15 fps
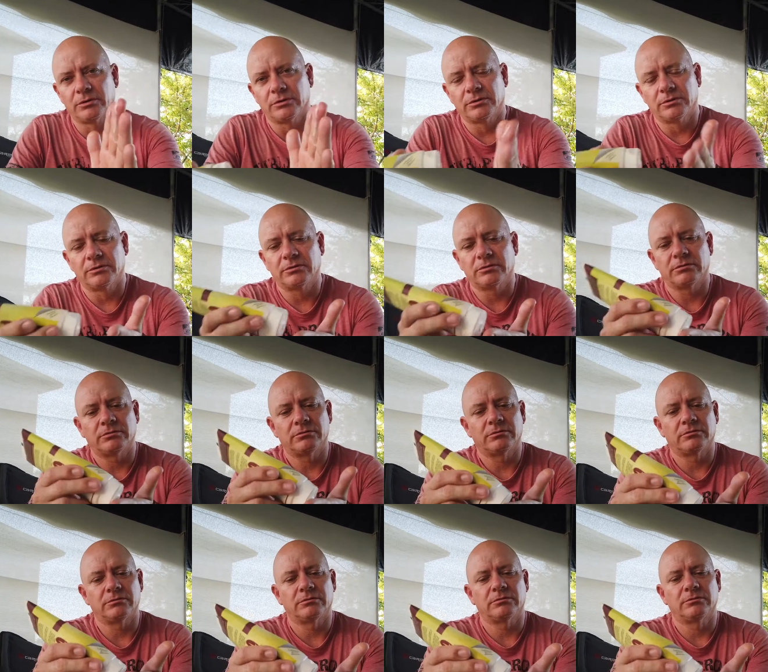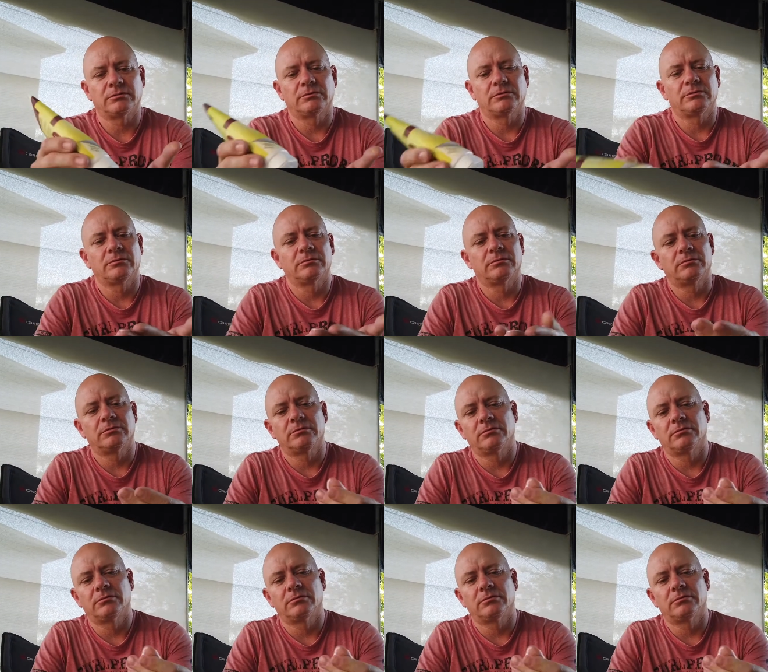[no speech]